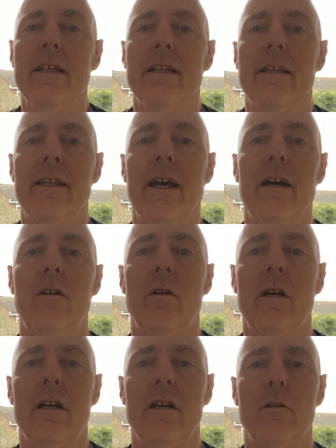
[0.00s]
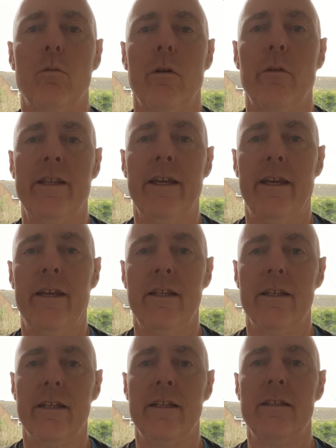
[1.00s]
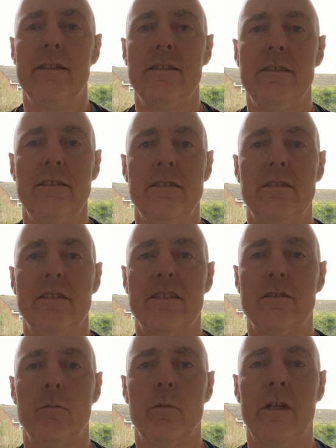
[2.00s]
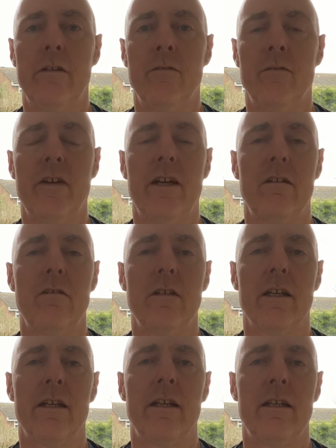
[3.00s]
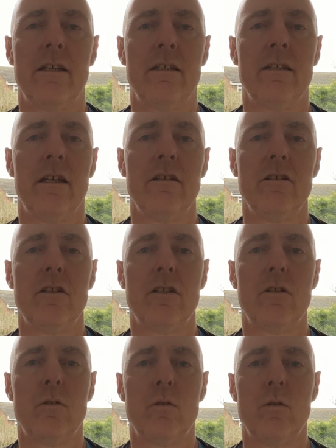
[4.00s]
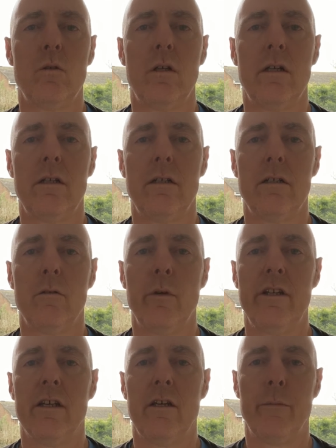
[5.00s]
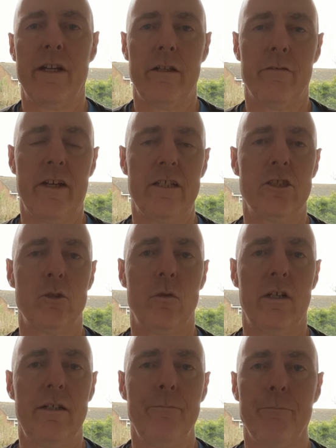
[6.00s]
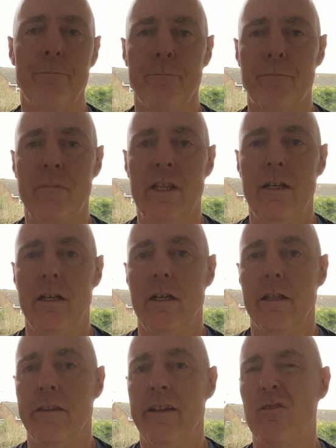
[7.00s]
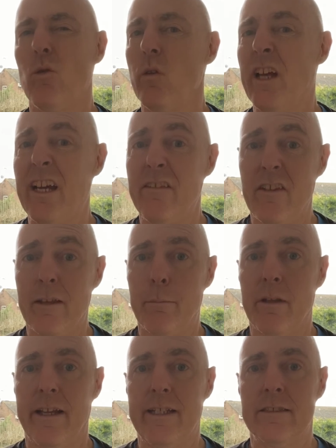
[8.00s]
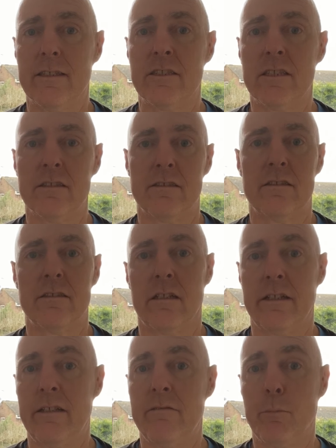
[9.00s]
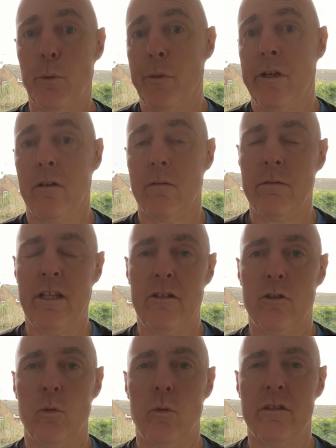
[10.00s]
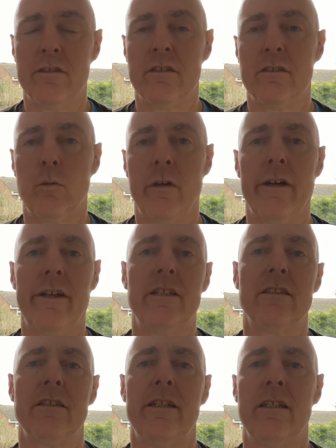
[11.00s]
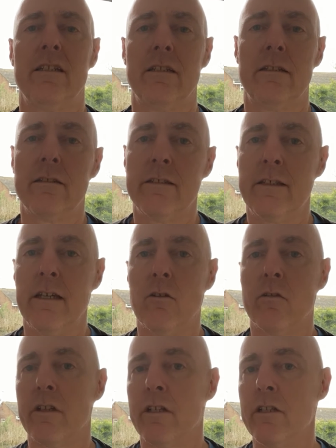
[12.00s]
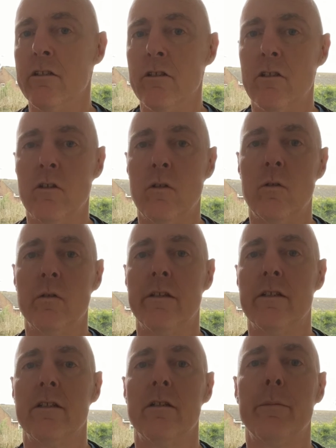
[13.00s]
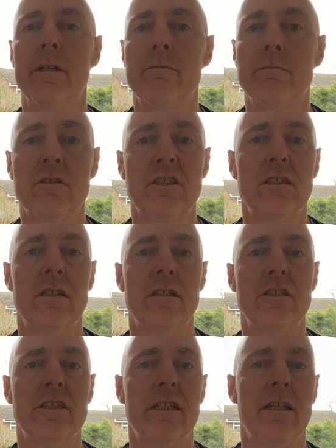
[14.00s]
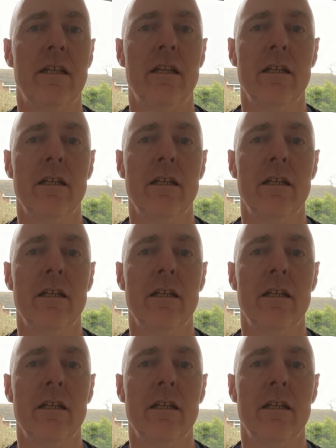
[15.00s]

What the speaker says: Now, what we did is we found a local window manufacturer. They're all over the place, so chances are you've probably got local ones as well. You just need to get onto Google and do a bit of searching.